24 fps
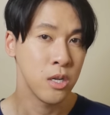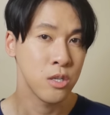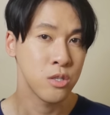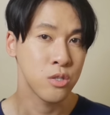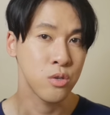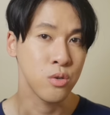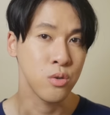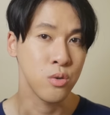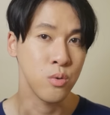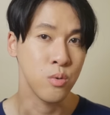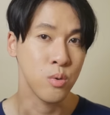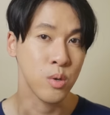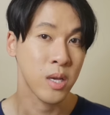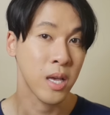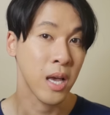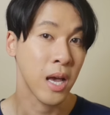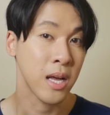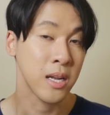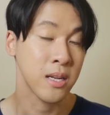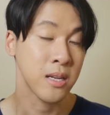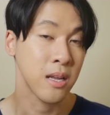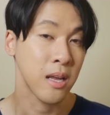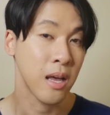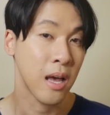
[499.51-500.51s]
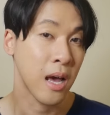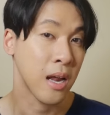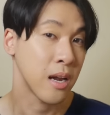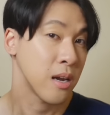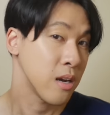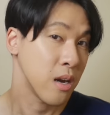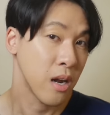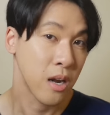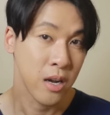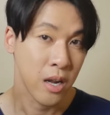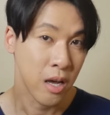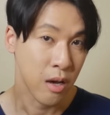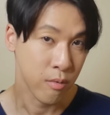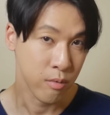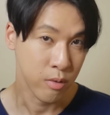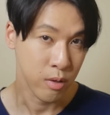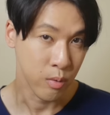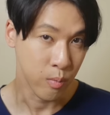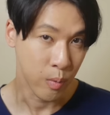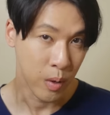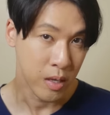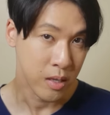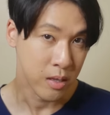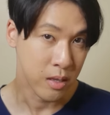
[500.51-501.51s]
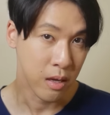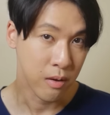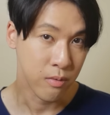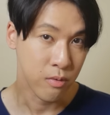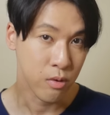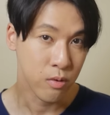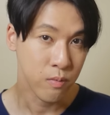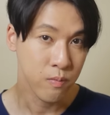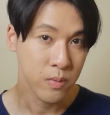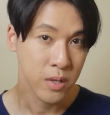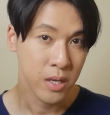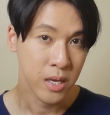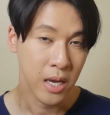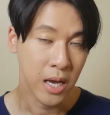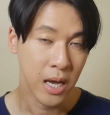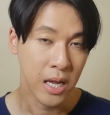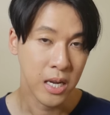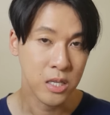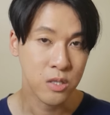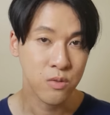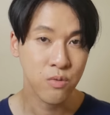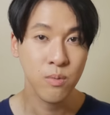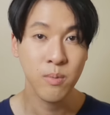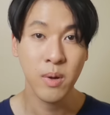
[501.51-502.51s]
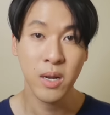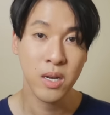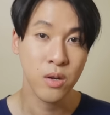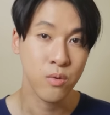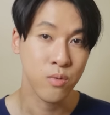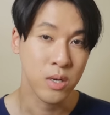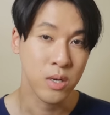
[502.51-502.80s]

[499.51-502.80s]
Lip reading: to get at an unhealthy weight level. And it's for many